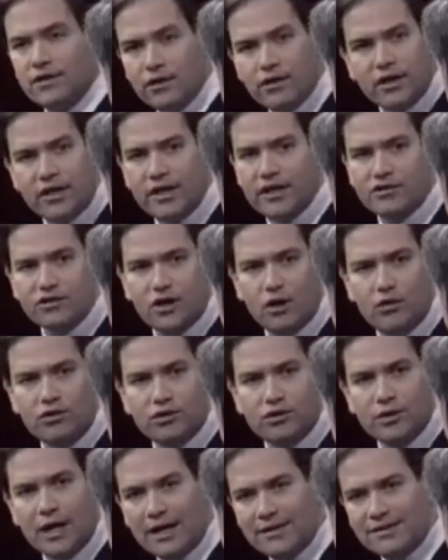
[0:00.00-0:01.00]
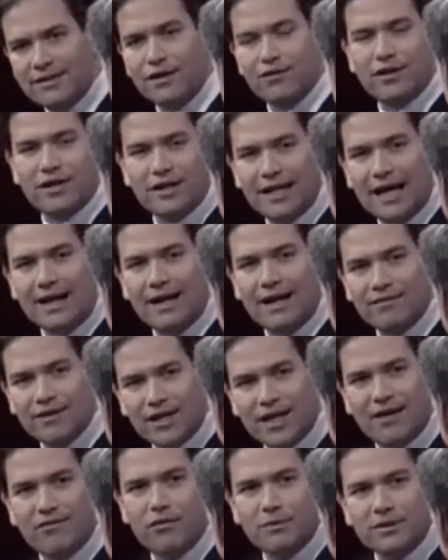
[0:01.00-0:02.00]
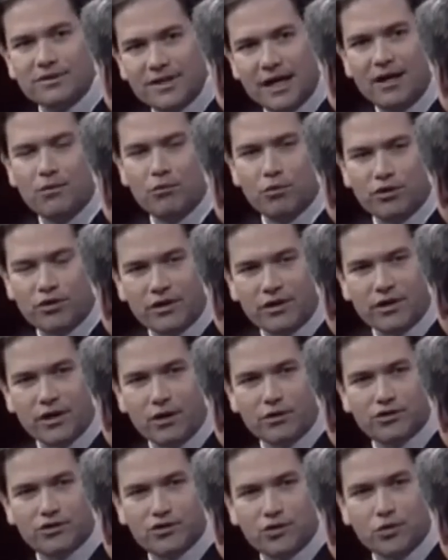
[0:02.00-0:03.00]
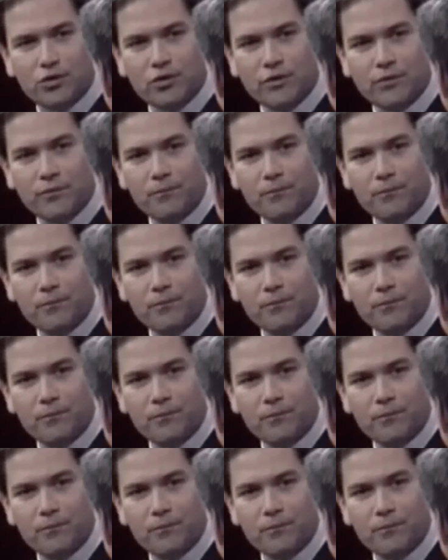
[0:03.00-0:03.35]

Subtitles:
their kids go to, not have the government tell them where they're going to go to school.